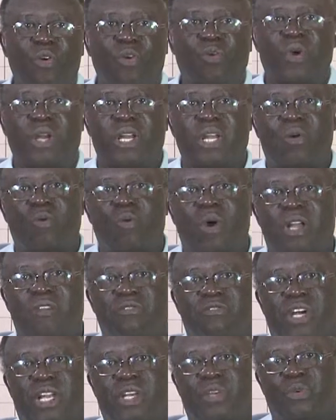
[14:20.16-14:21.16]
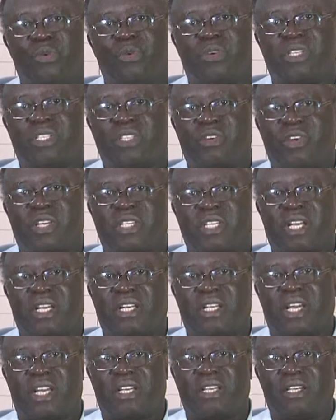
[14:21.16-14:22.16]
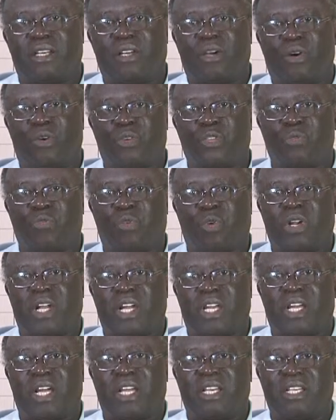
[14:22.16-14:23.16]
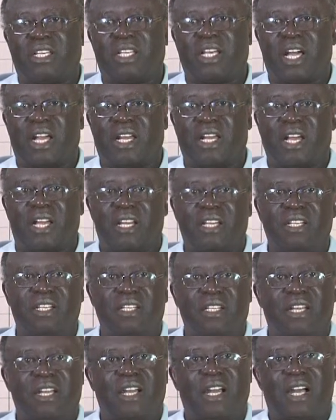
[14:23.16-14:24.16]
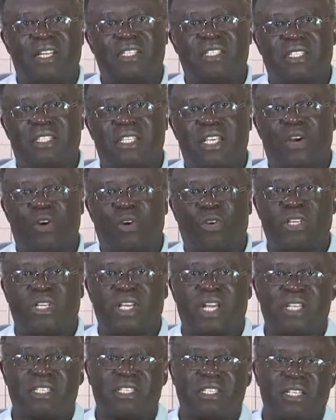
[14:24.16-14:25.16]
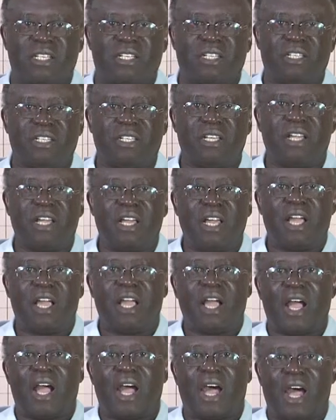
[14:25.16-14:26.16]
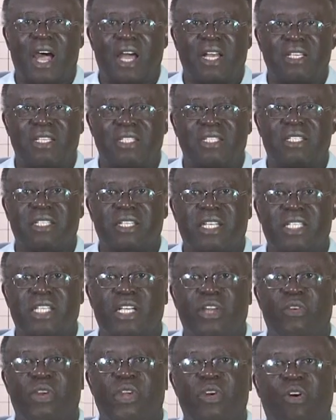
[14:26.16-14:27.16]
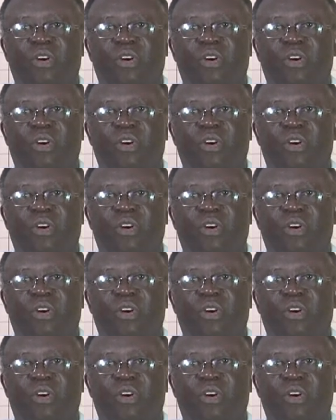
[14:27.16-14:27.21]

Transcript: whether one value is greater than or smaller than the other, as in the ordinal scale, and the degree